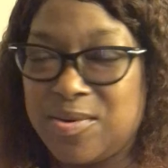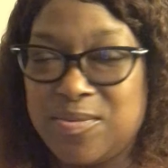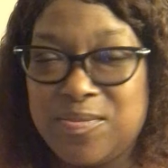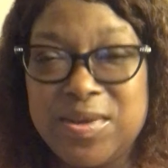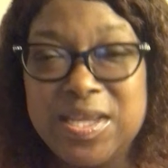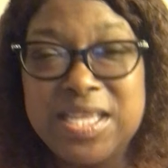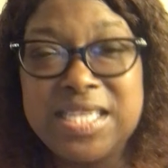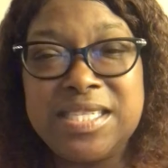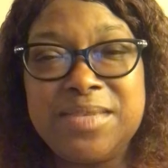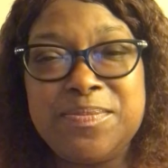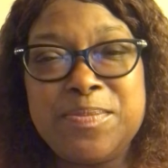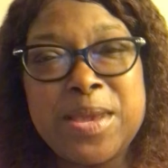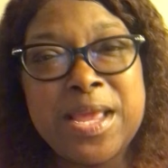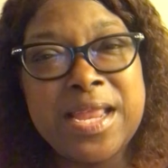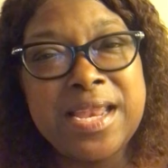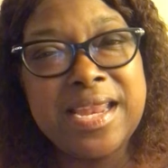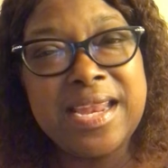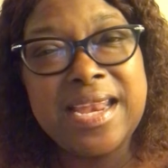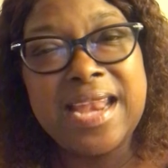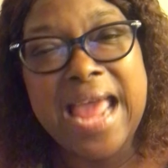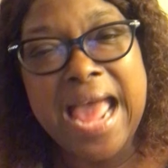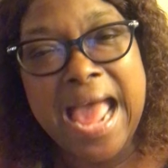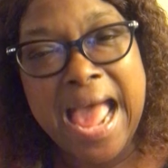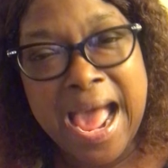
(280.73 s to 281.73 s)
We spend
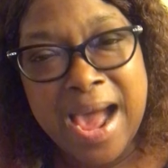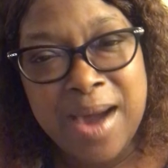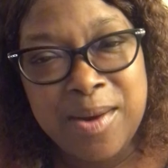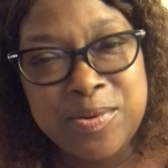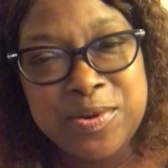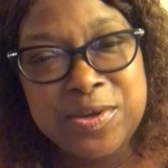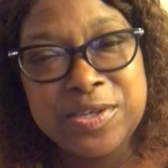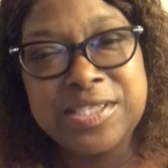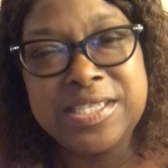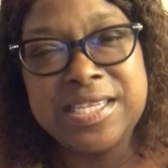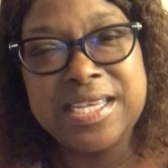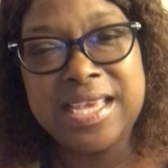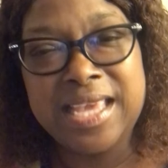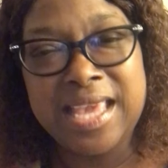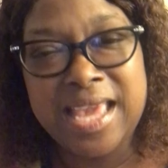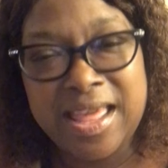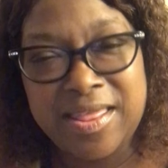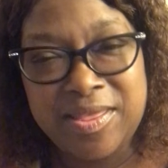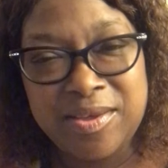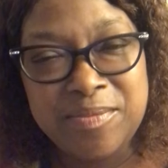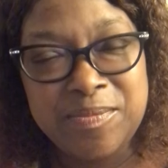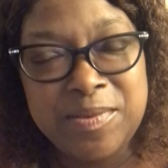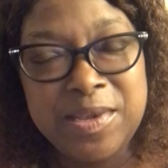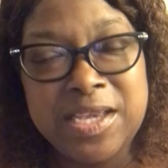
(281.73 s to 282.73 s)
an hour
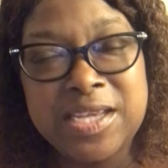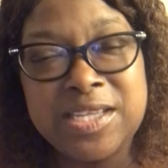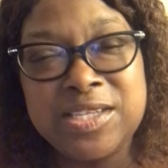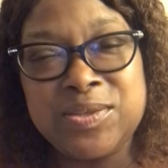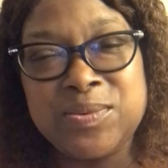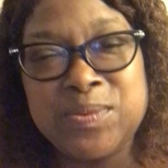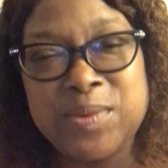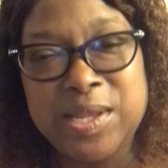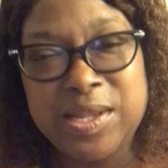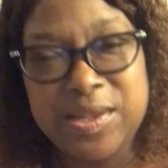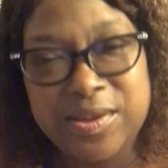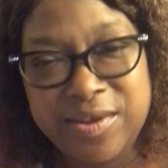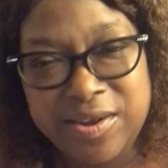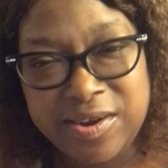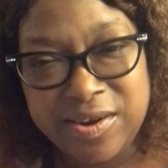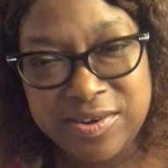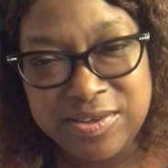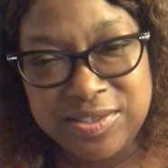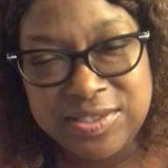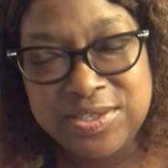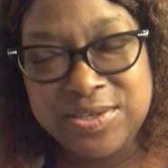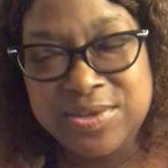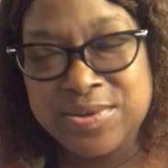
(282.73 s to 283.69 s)
together because we learn